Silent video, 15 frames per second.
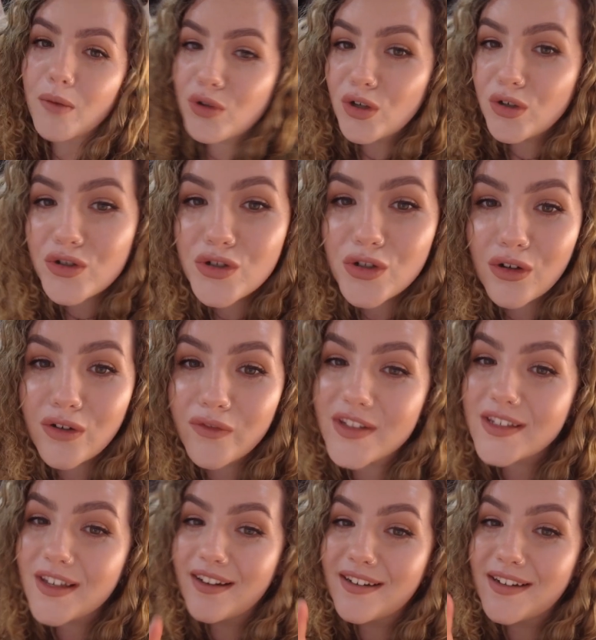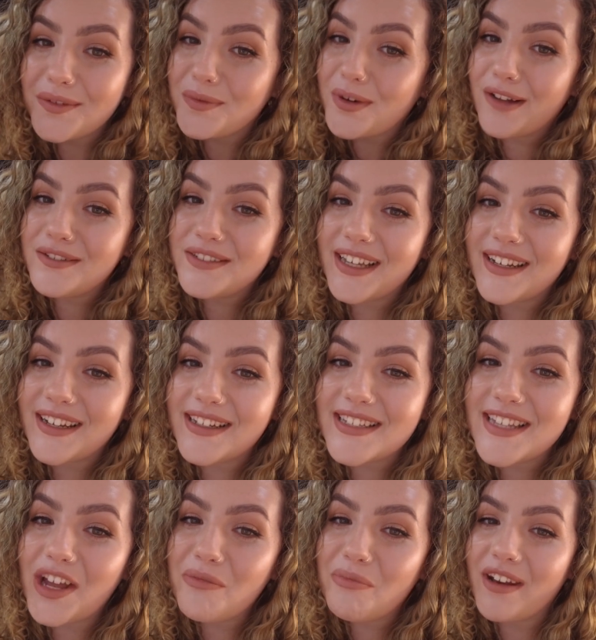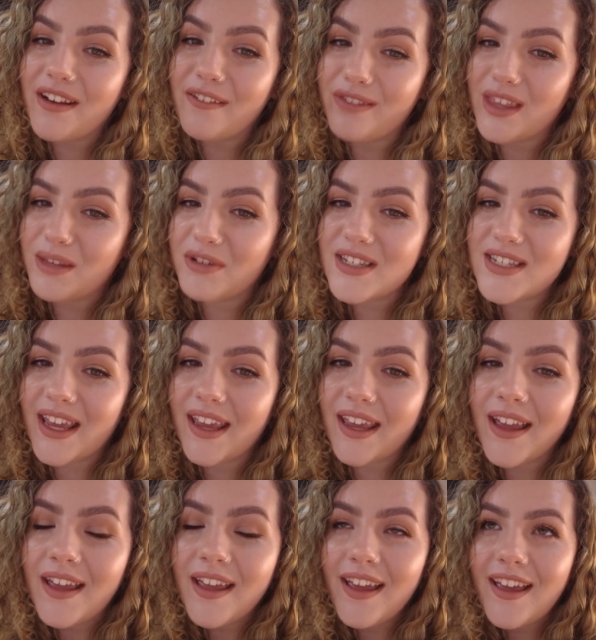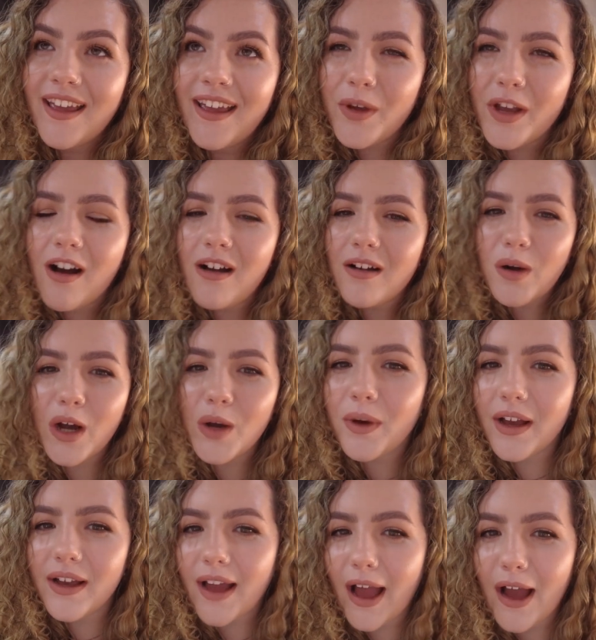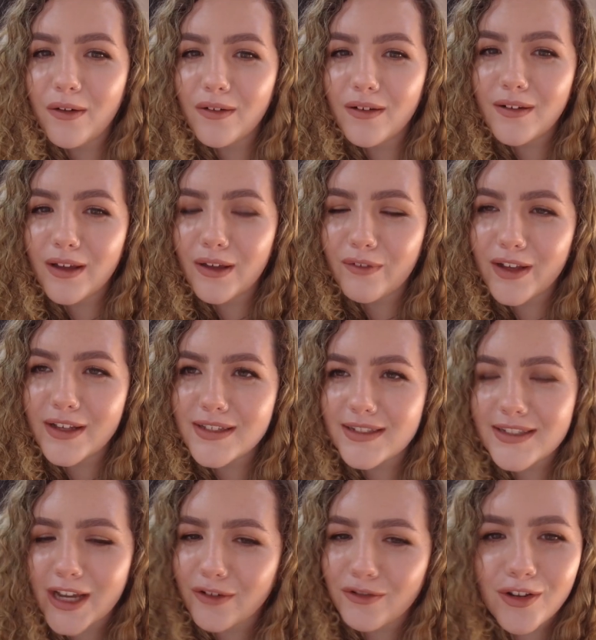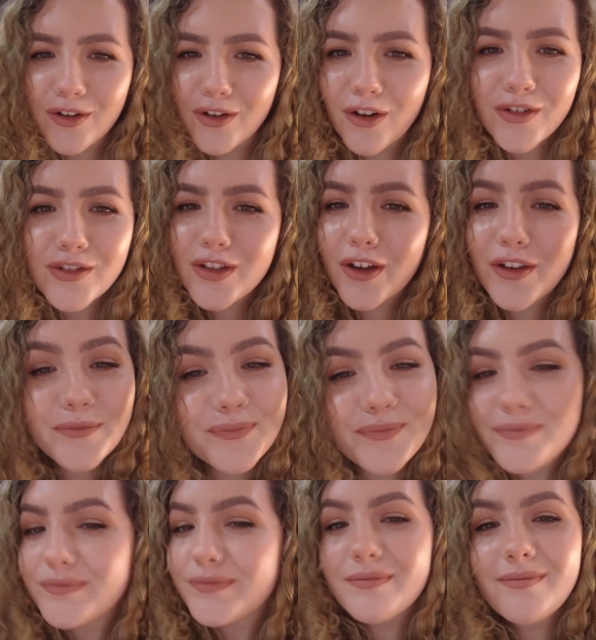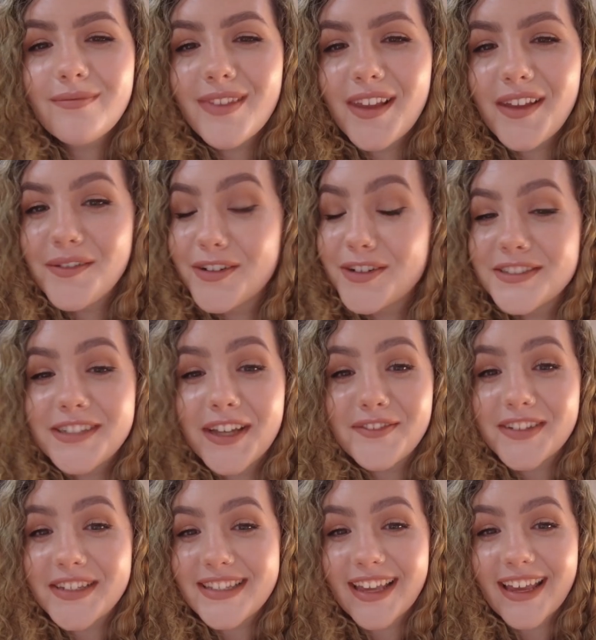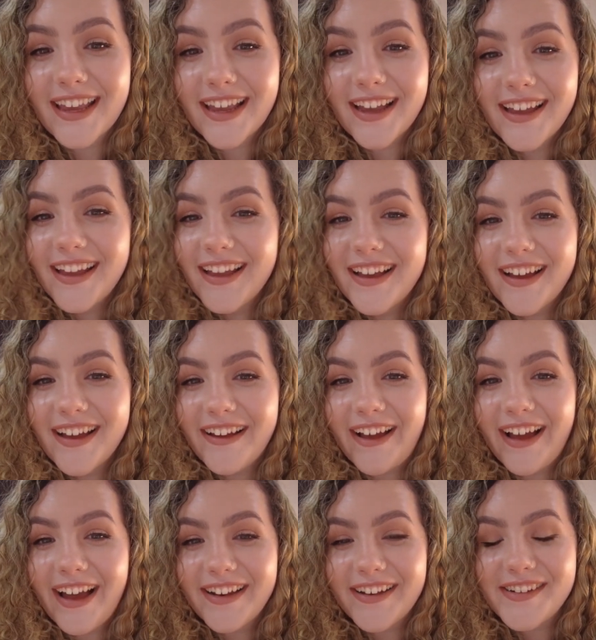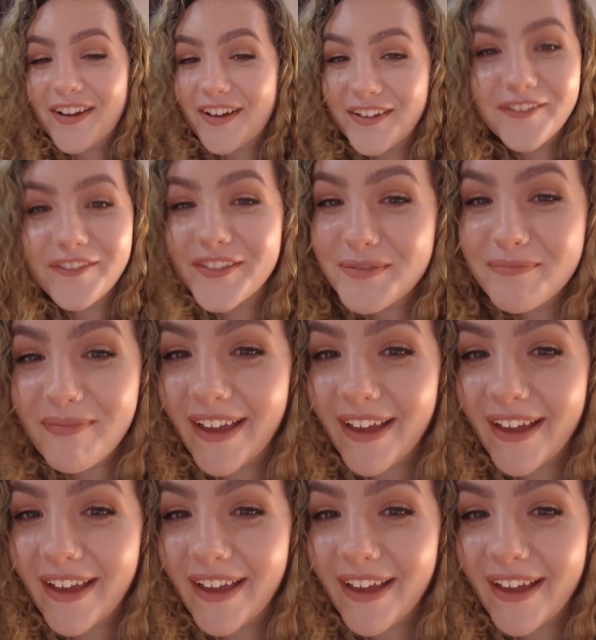I'm not sure if it's going to need welding until I put it in for the MOT. We can't quite work out if it's integral or not, so I'll just have to see and hope for the